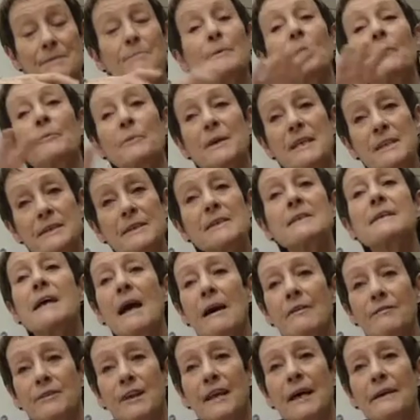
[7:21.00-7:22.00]
Well, we did
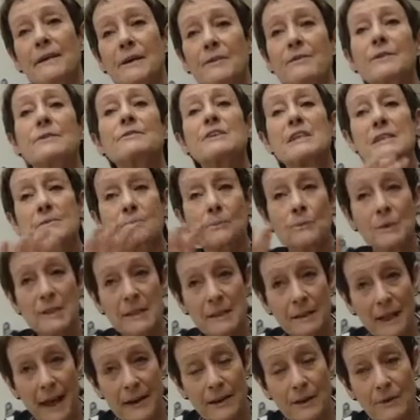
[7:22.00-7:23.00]
have Lego. There
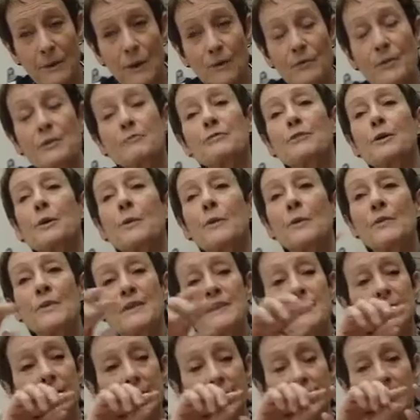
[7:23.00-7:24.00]
was Lego on the floor.
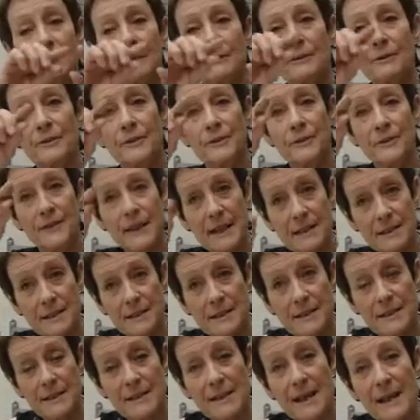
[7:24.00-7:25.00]
There's a little
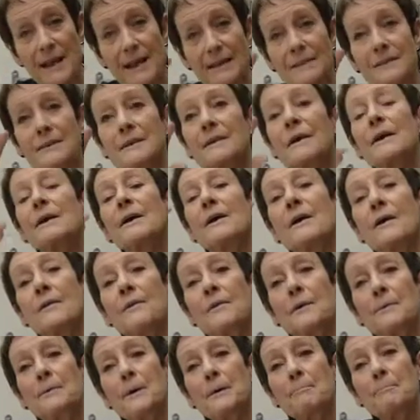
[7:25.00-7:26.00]
theatre set.
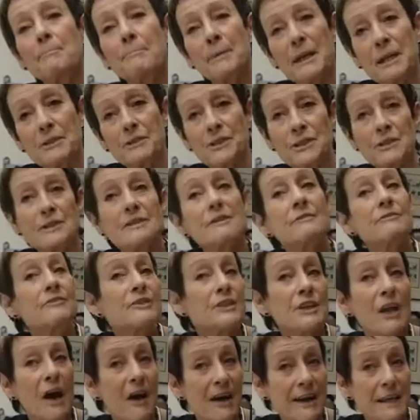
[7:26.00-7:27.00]
There were pictures of
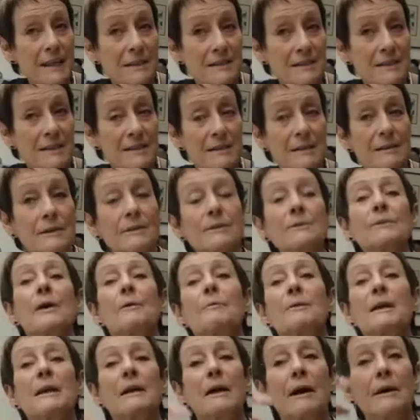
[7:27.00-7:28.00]
knights. You
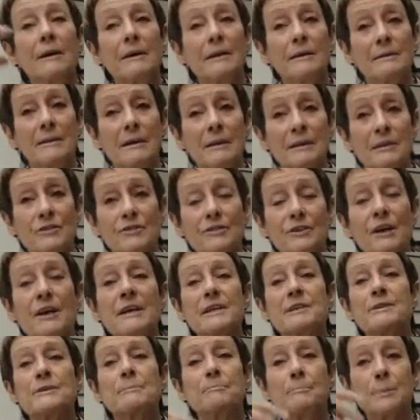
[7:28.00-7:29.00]
know, I
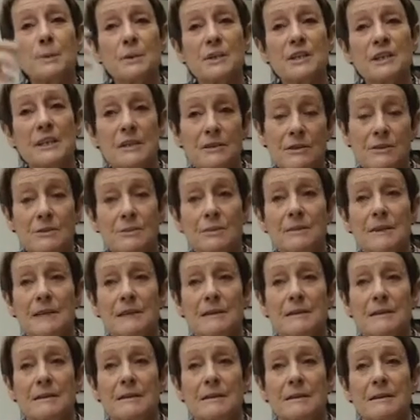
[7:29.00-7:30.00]
tried to put into
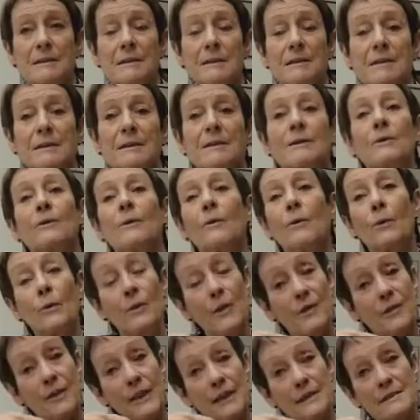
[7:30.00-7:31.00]
it all
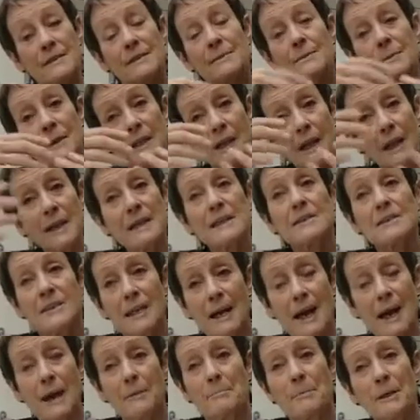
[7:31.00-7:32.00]
the things that were going
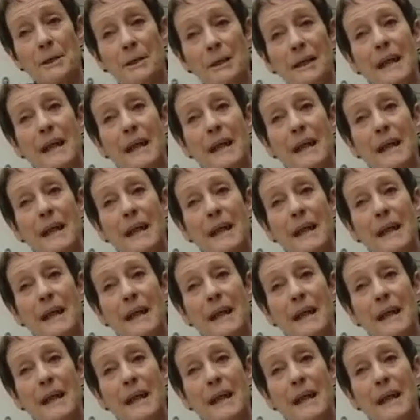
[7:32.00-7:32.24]
to happen